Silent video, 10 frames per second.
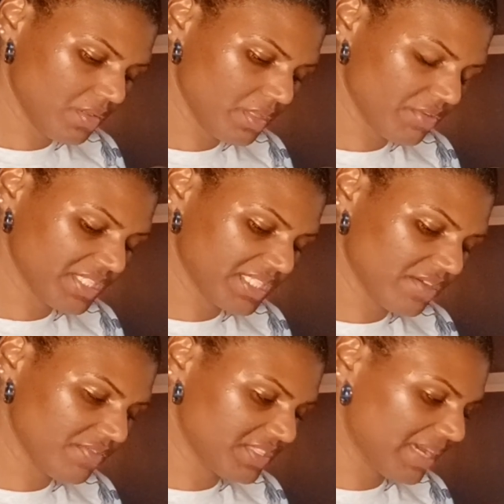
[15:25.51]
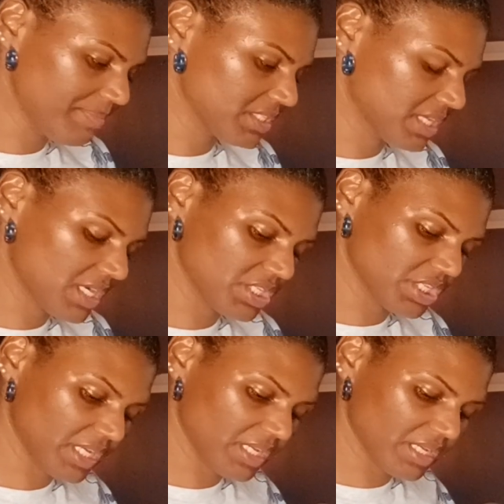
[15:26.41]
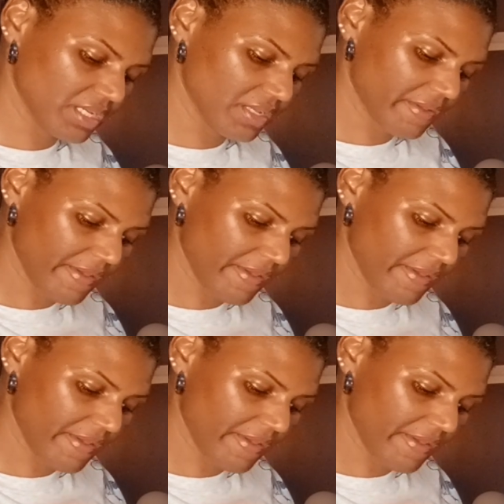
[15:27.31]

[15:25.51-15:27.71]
There is self-sabotager here.